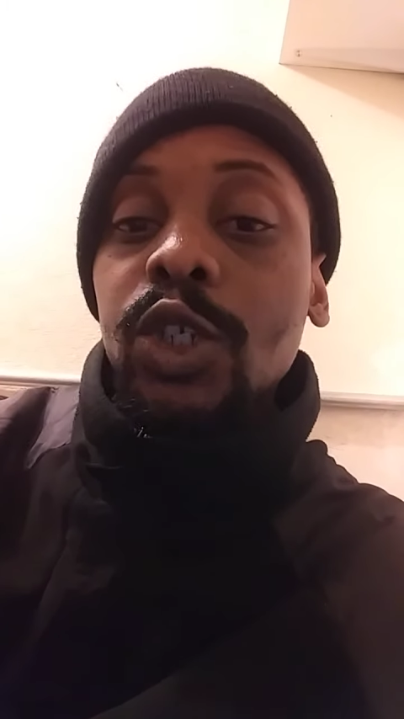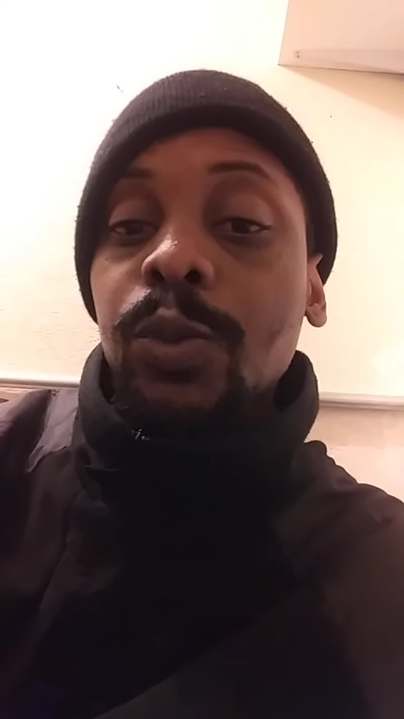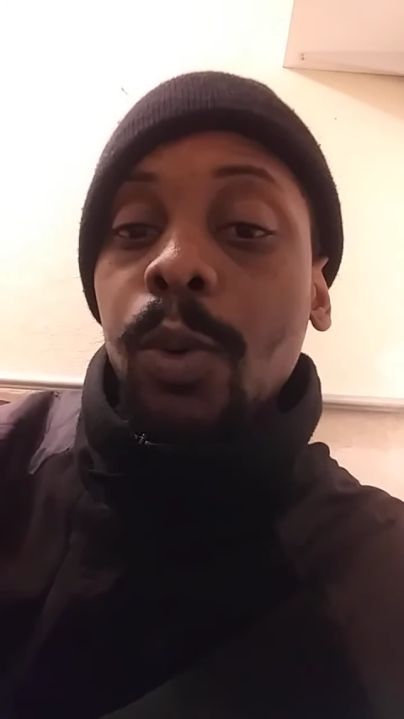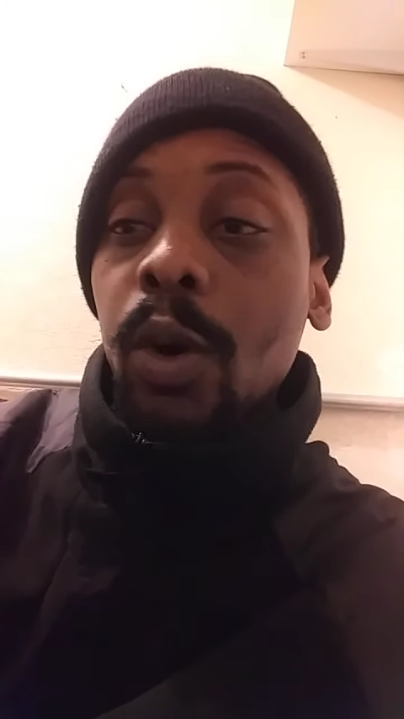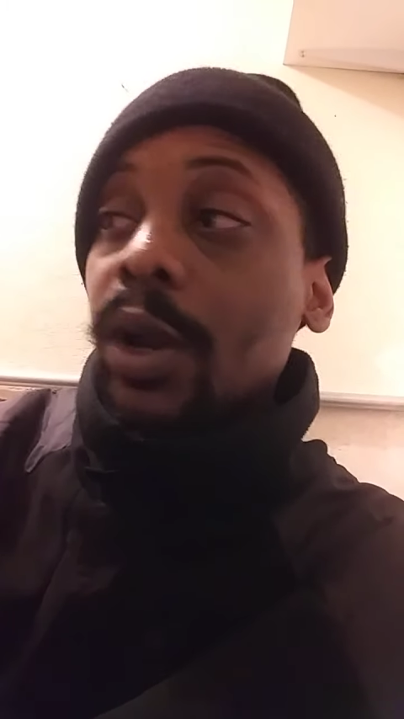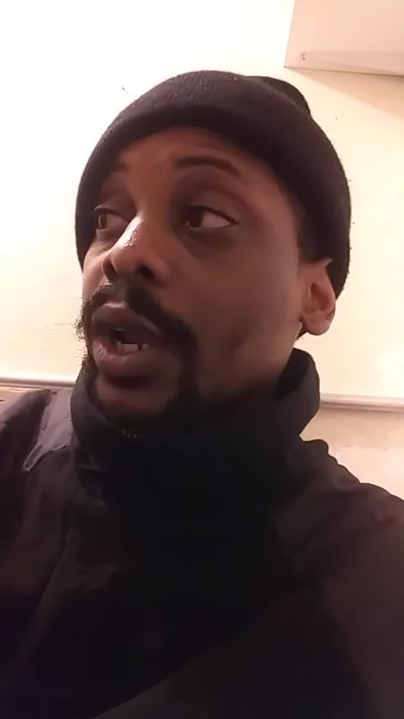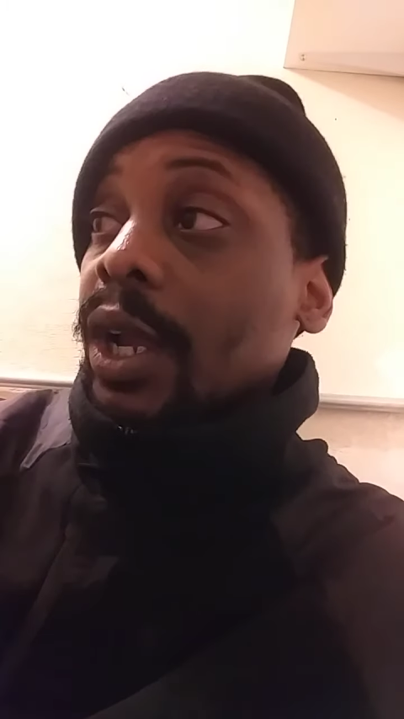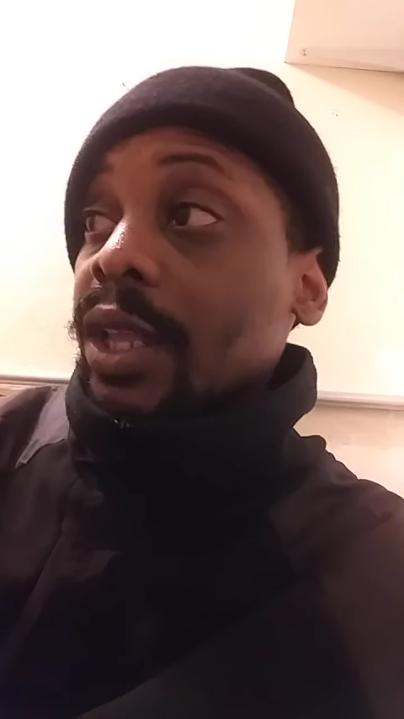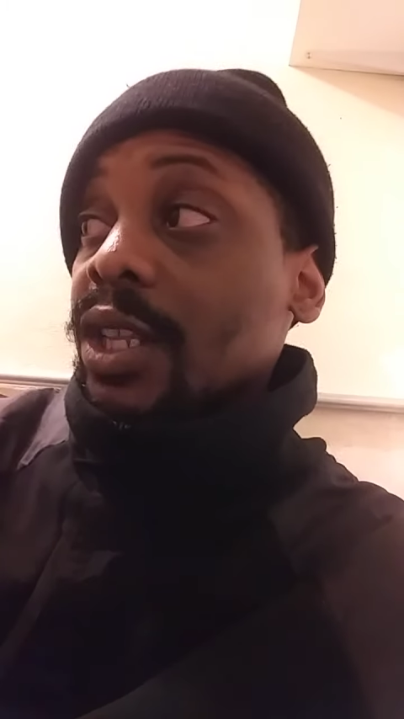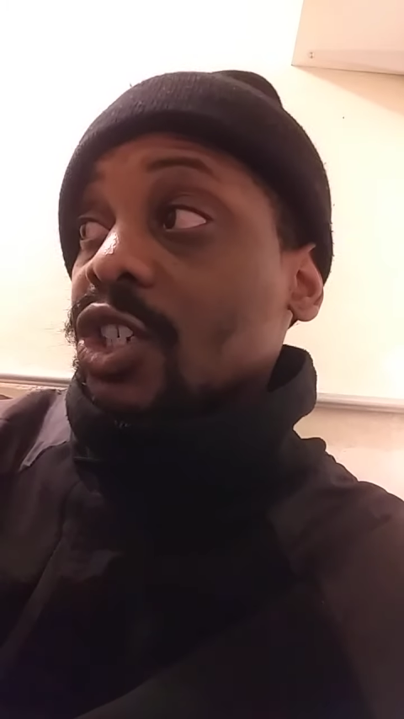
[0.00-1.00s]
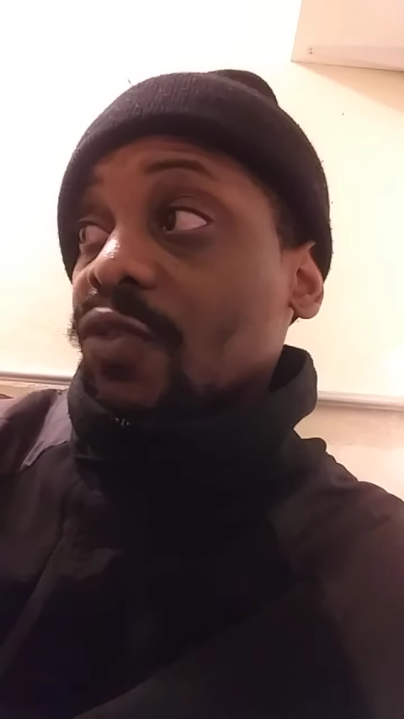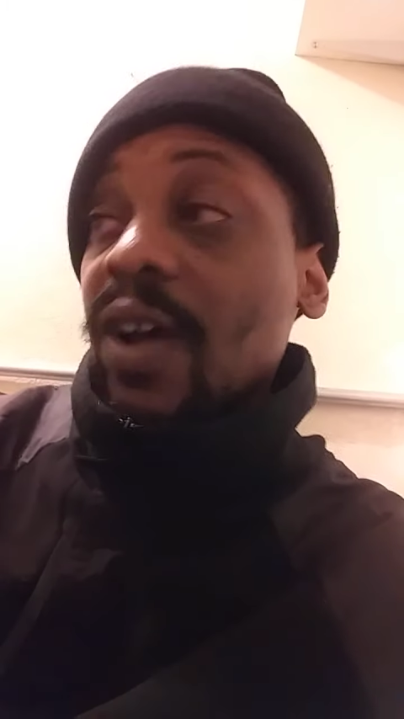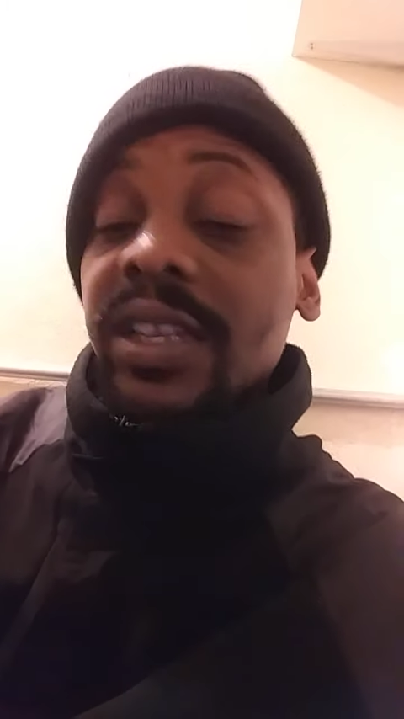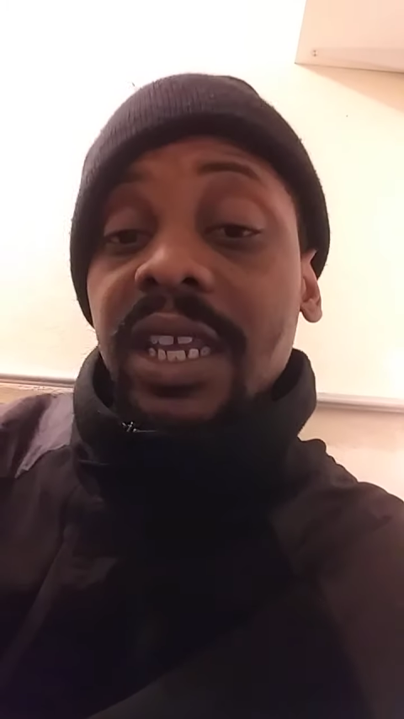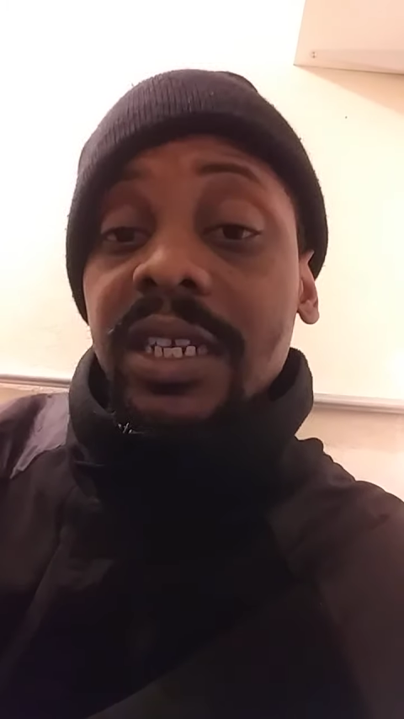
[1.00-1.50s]
sport than
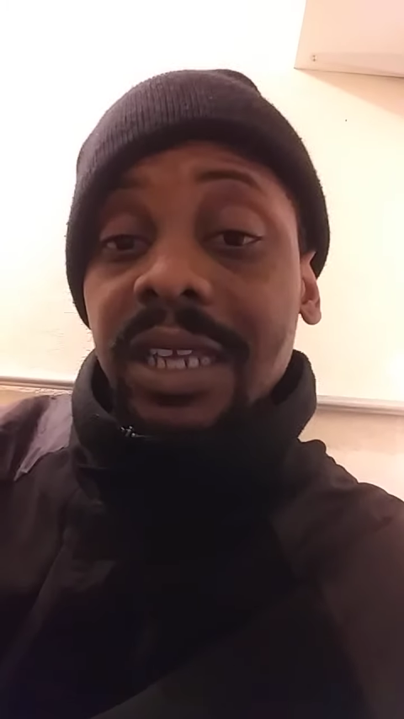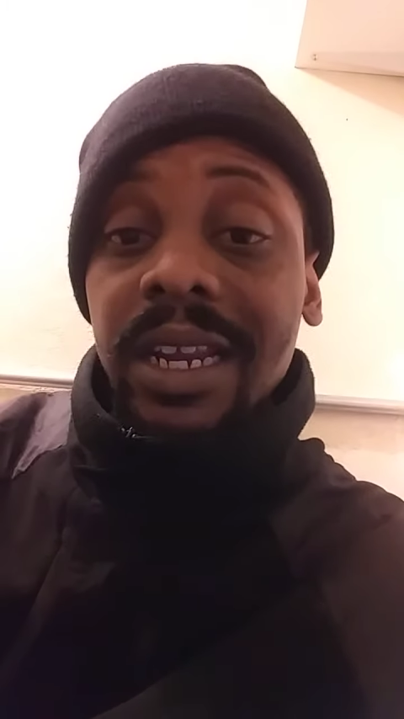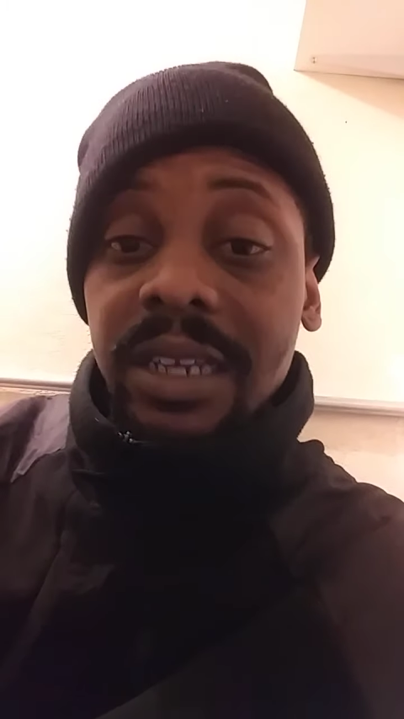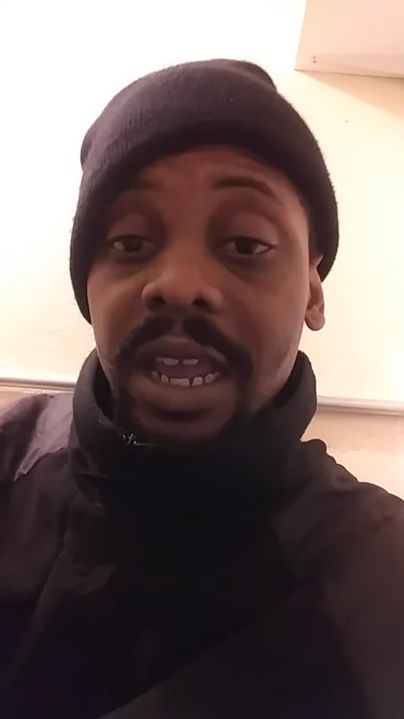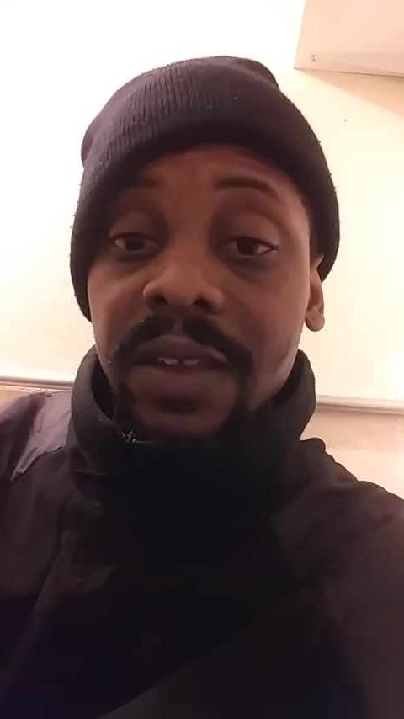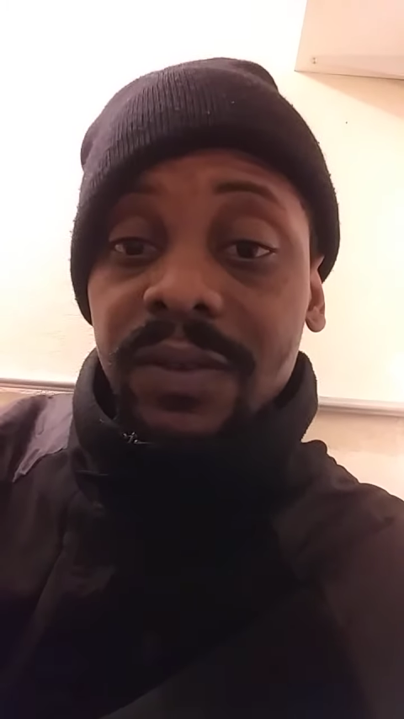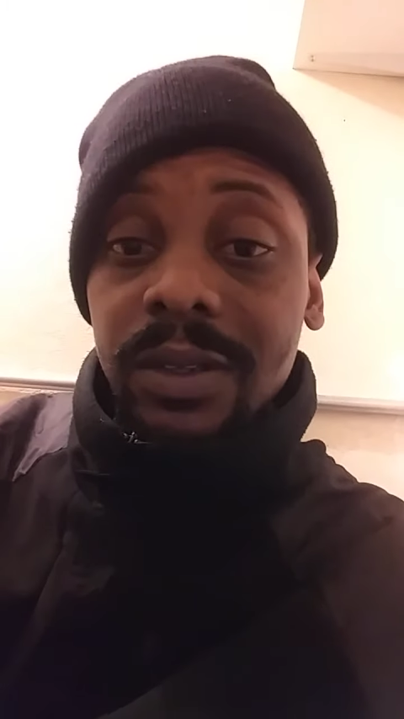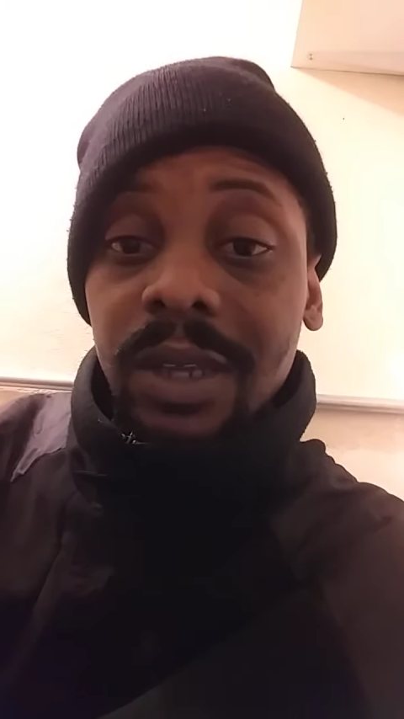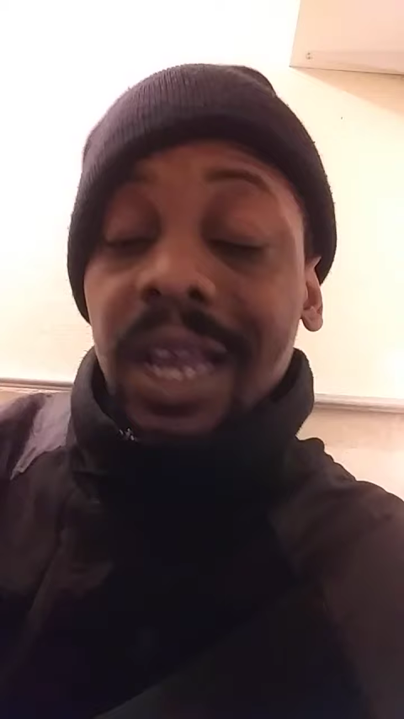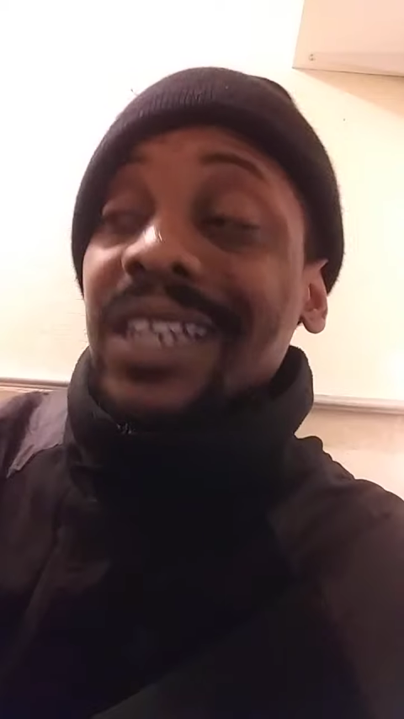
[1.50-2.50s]
Gervonta Tank Davis.